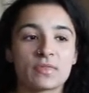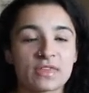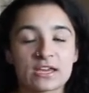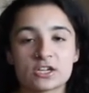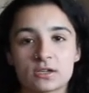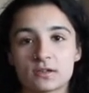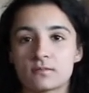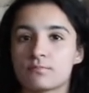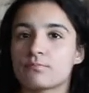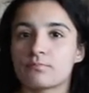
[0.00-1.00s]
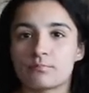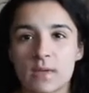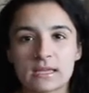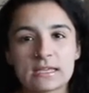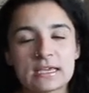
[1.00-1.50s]
They
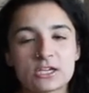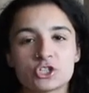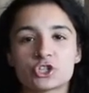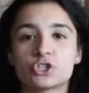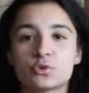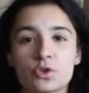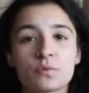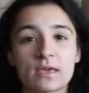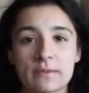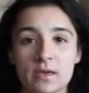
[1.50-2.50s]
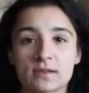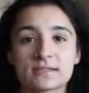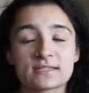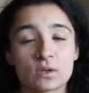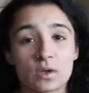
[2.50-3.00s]
mainly just shoot you
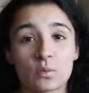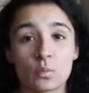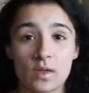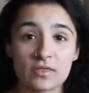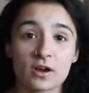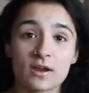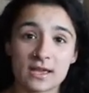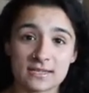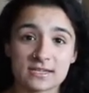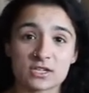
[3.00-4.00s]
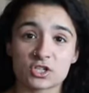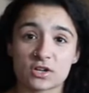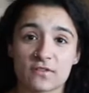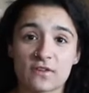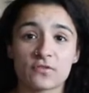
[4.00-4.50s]
emails when there is a
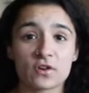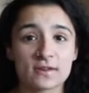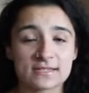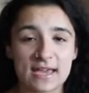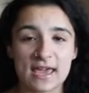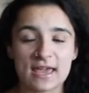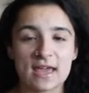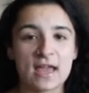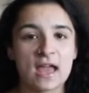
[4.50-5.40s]
survey for you to take.